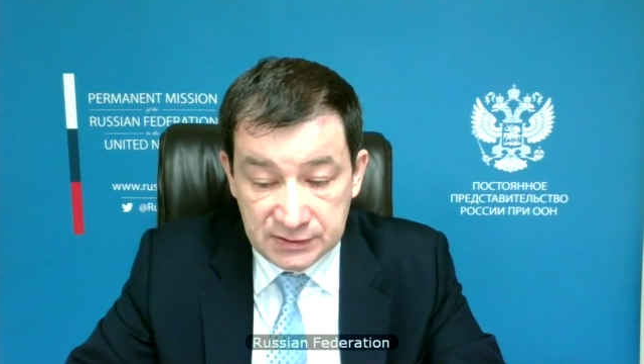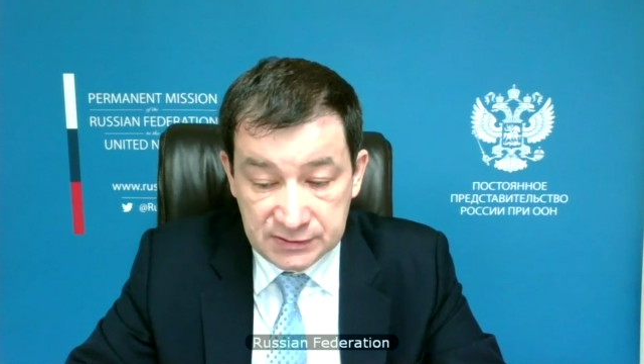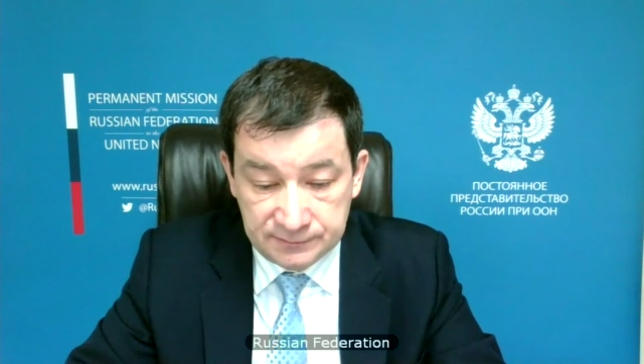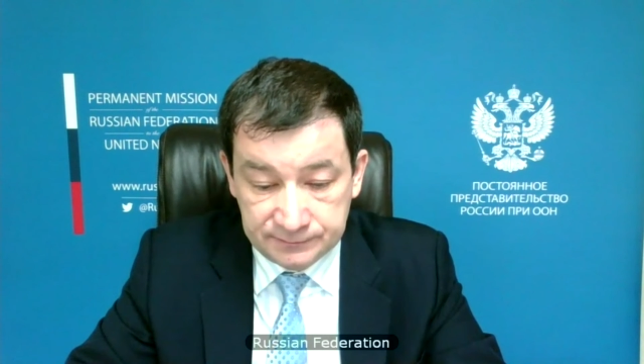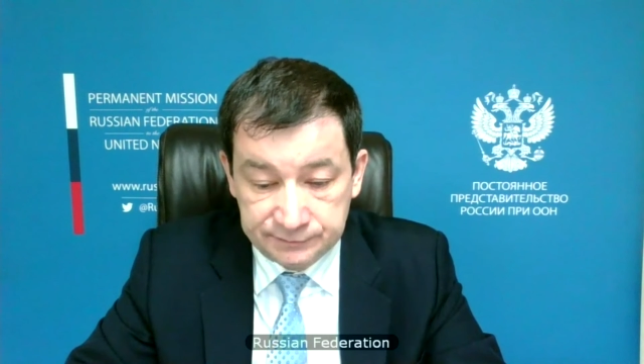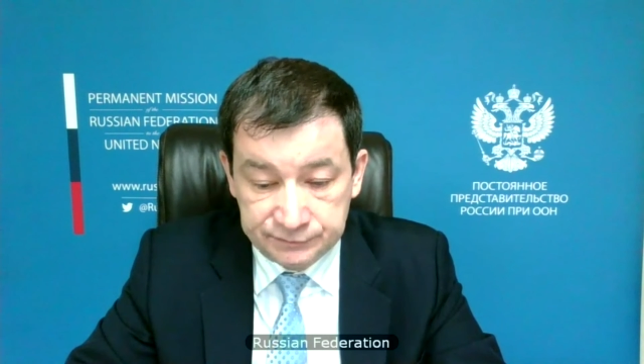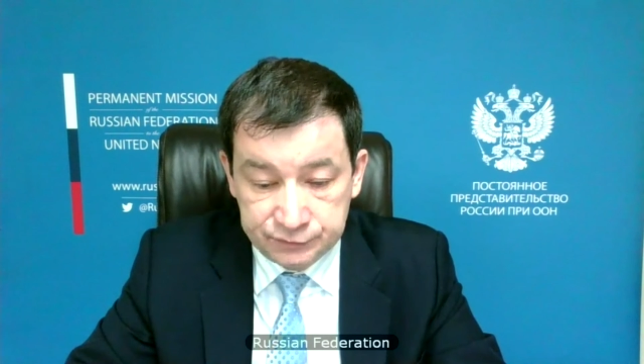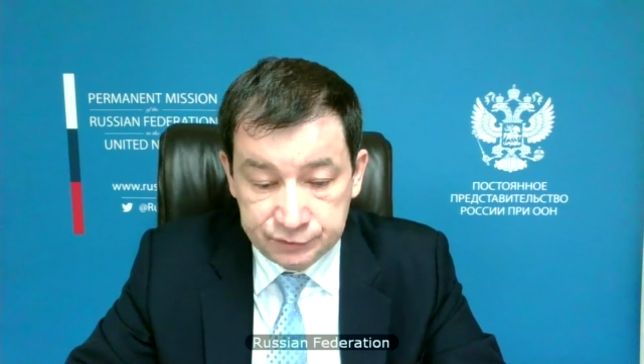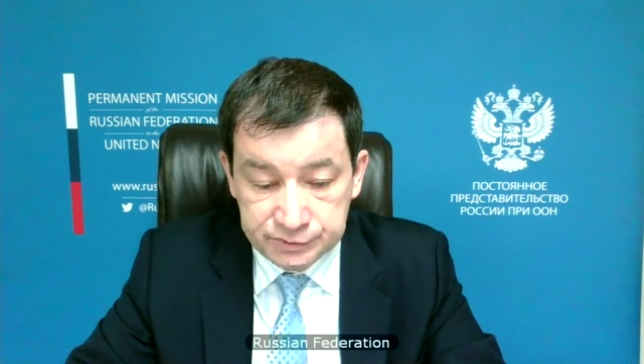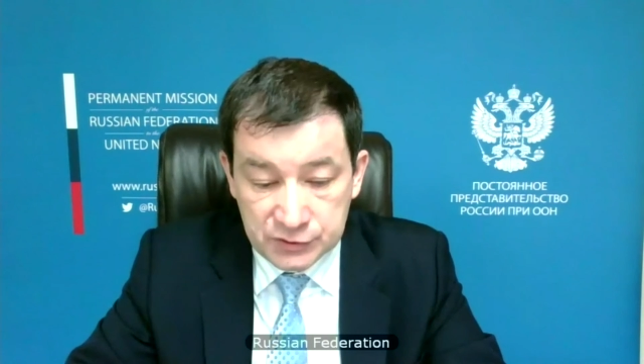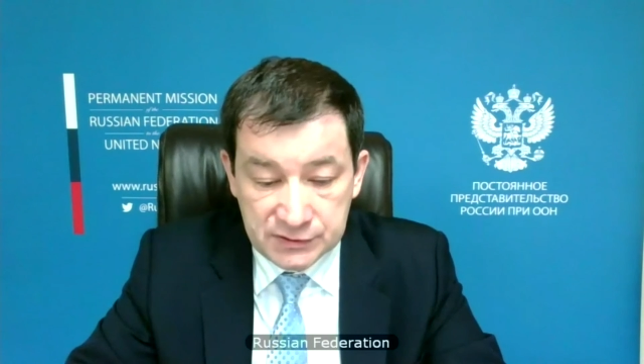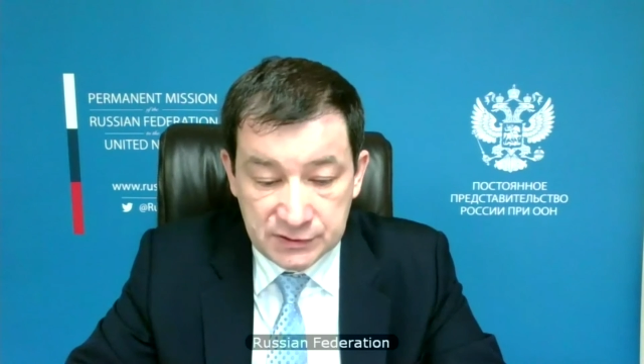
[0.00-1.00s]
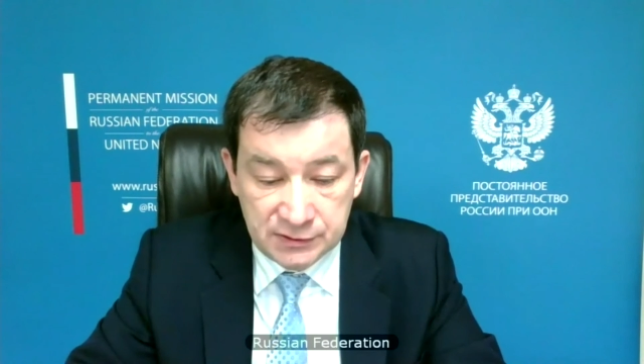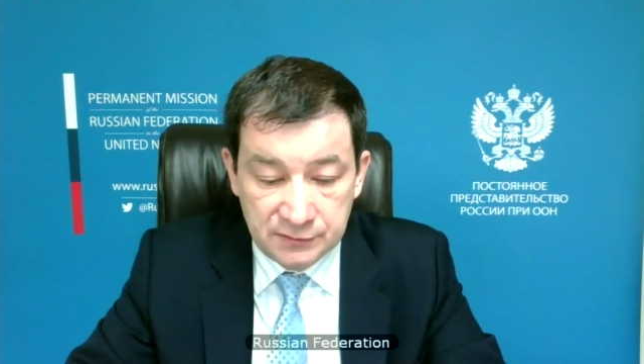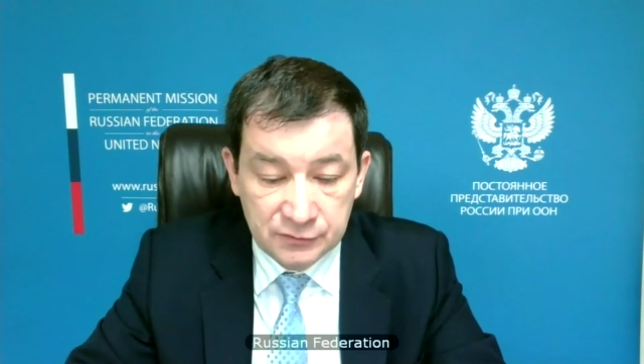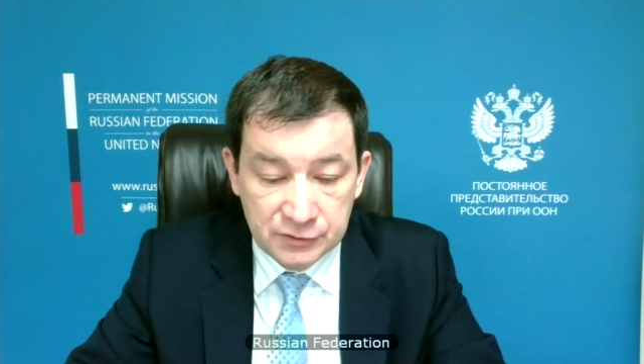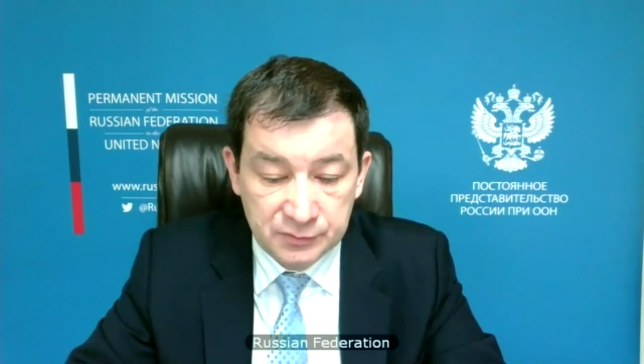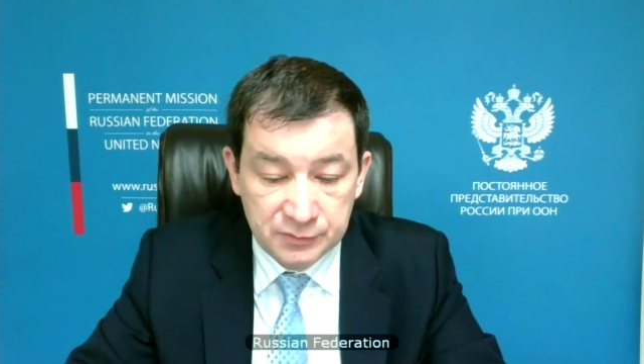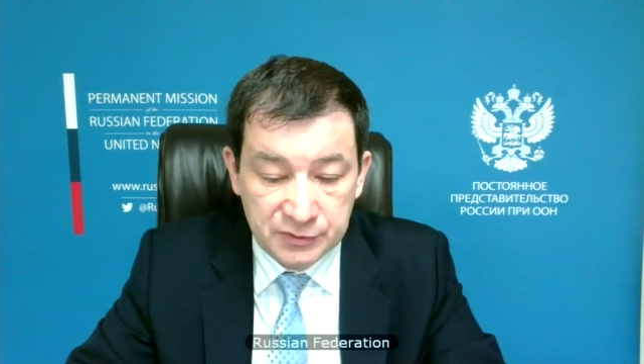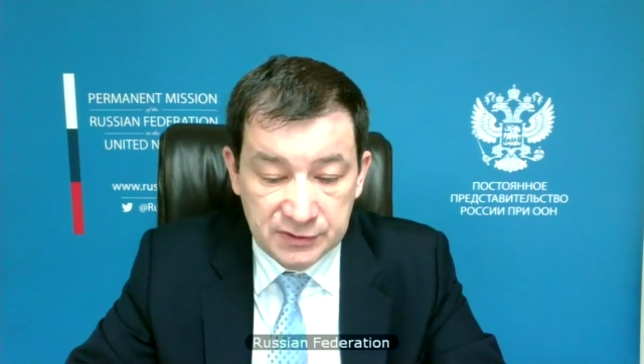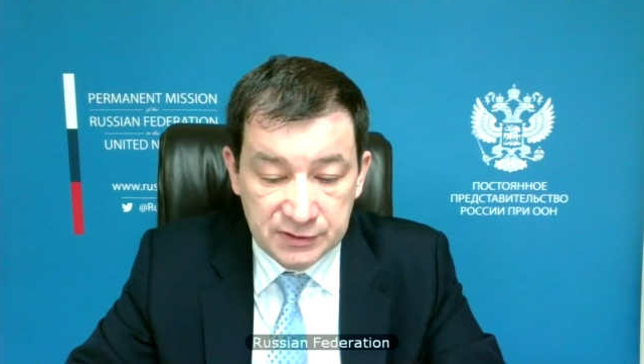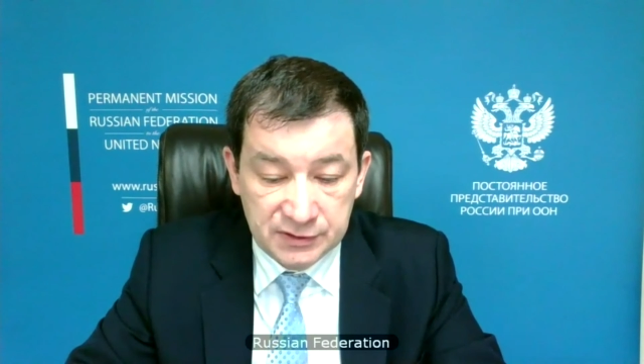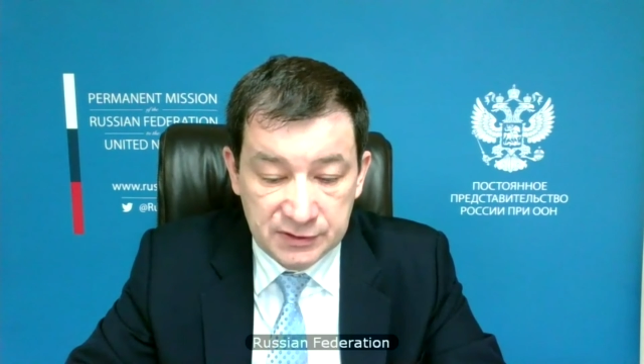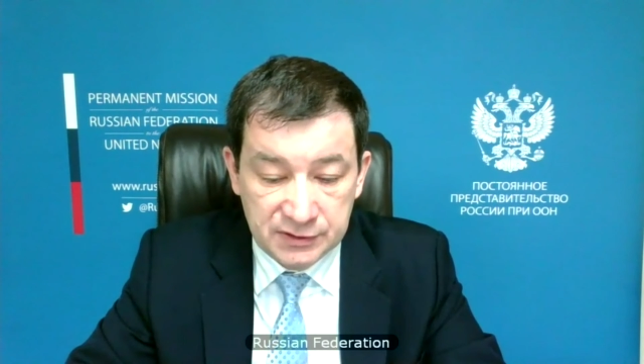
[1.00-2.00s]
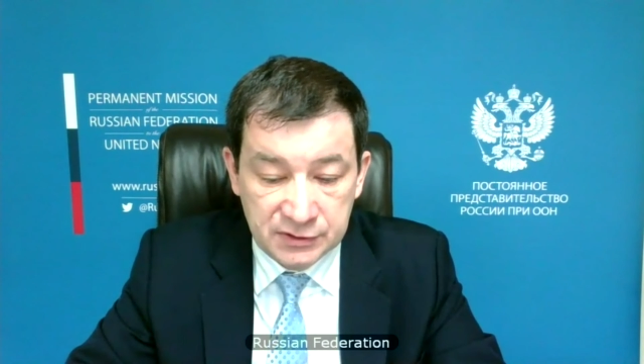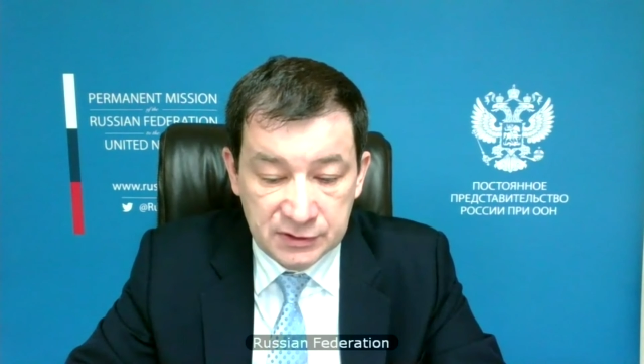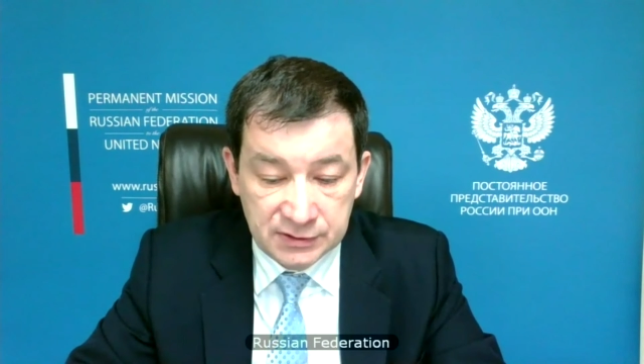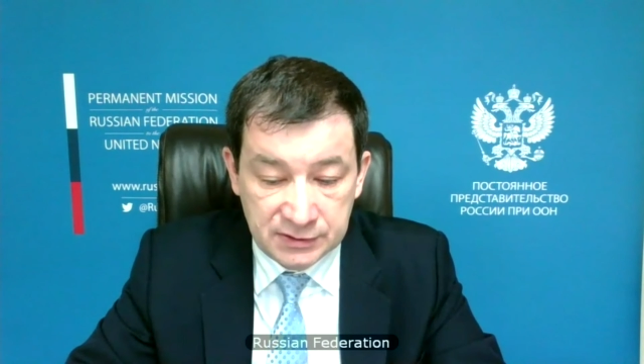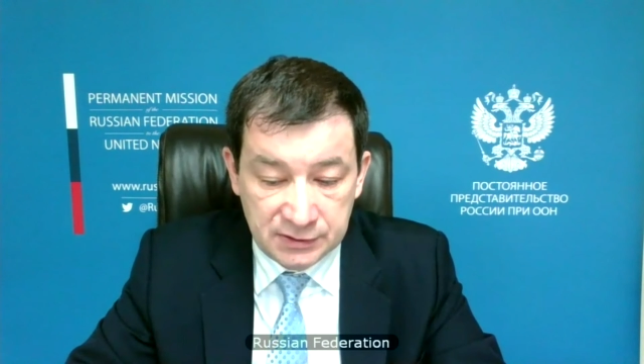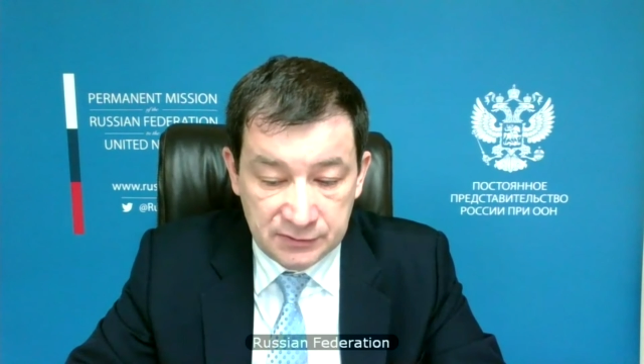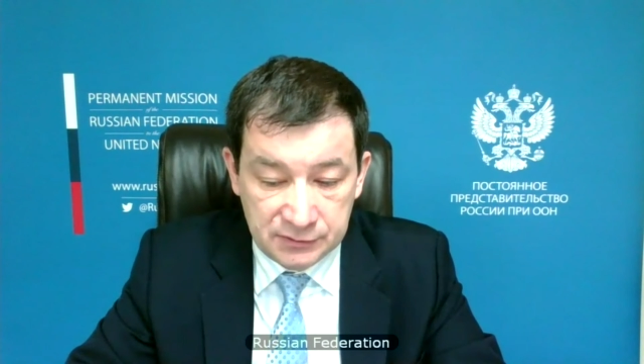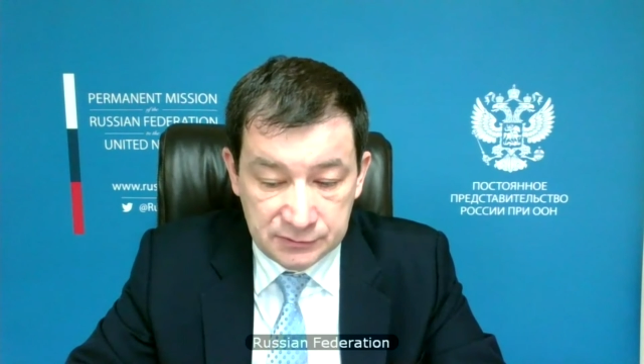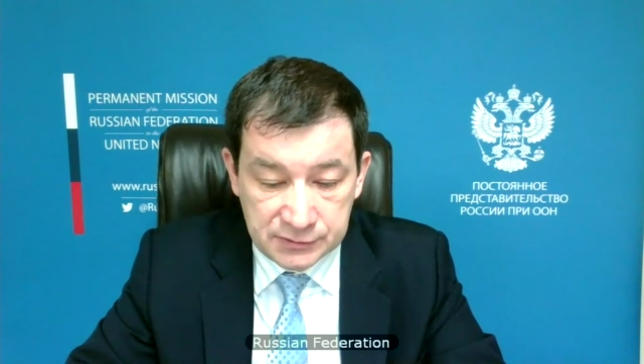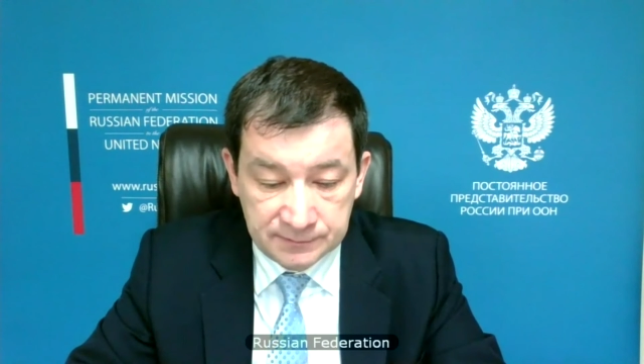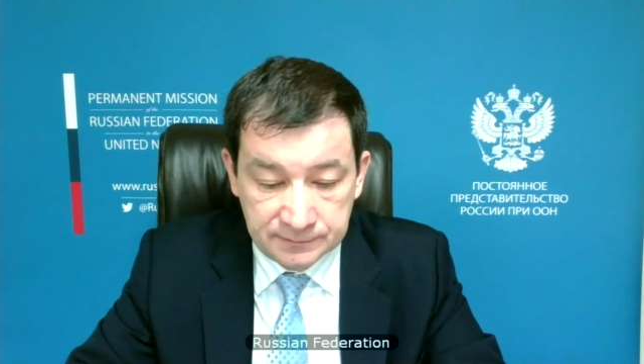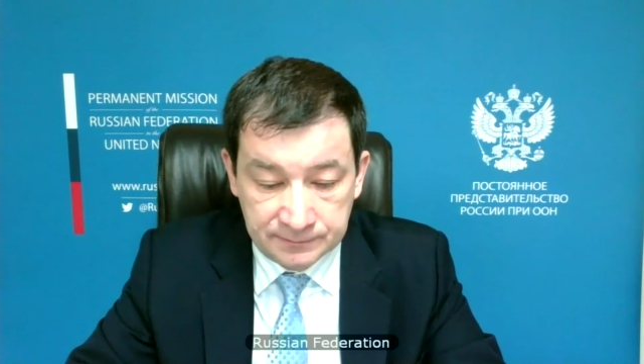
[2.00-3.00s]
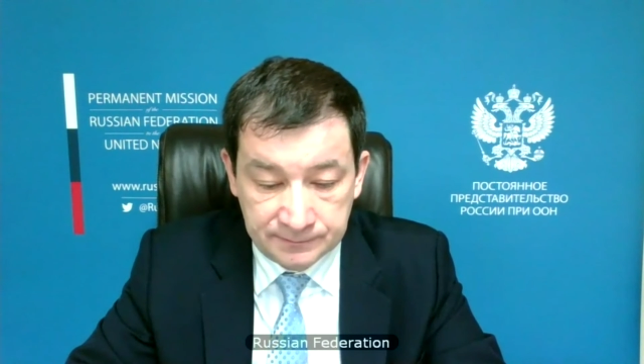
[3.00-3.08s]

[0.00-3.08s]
the dire humanitarian situation in the Gaza Strip,